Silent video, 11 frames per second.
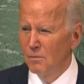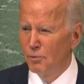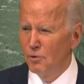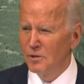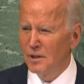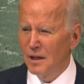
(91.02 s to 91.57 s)

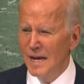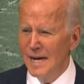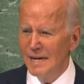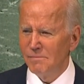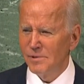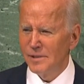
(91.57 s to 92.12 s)
Putin
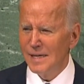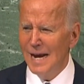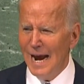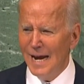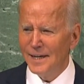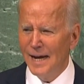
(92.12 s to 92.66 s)
claims he
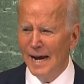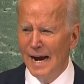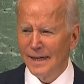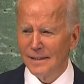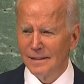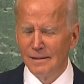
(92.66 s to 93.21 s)
had to
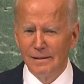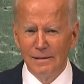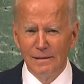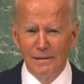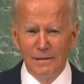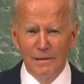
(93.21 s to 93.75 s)
act
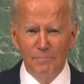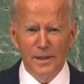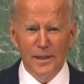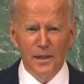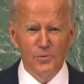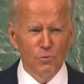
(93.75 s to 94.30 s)

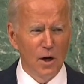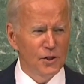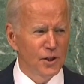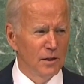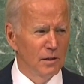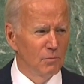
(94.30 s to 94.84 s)
because
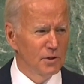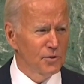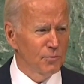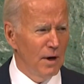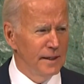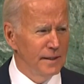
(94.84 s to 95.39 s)
Russia was
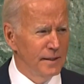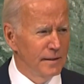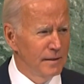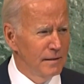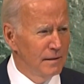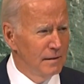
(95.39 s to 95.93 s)
threatened.
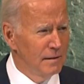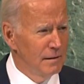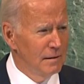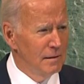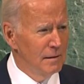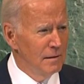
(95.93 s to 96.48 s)

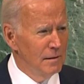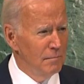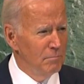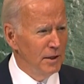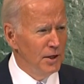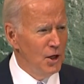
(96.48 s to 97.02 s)

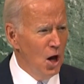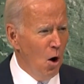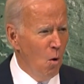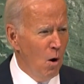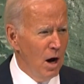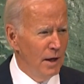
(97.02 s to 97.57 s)
But
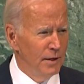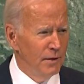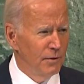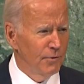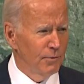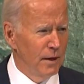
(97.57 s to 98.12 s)
no
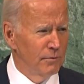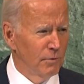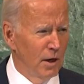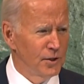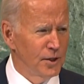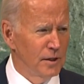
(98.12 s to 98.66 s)
one threatened
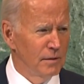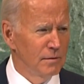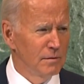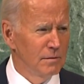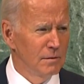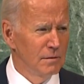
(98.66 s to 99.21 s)
Russia,
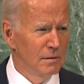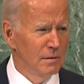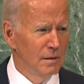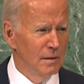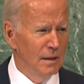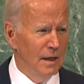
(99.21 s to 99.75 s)

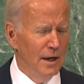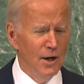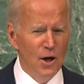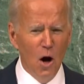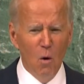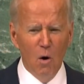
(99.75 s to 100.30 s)

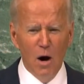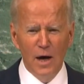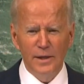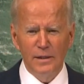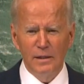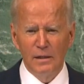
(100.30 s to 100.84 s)
and no
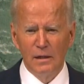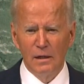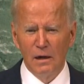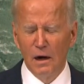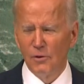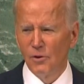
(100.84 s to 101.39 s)
one
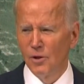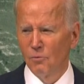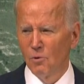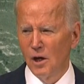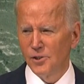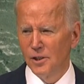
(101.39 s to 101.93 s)
other
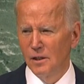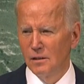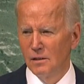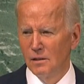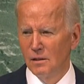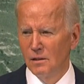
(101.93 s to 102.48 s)
than Russia
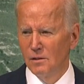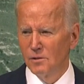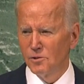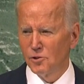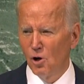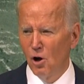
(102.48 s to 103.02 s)

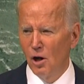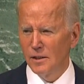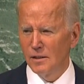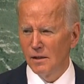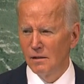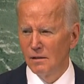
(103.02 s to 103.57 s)
sought
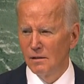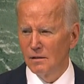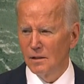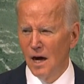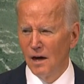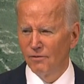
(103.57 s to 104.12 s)

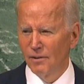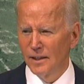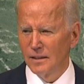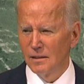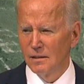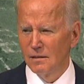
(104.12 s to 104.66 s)
conflict.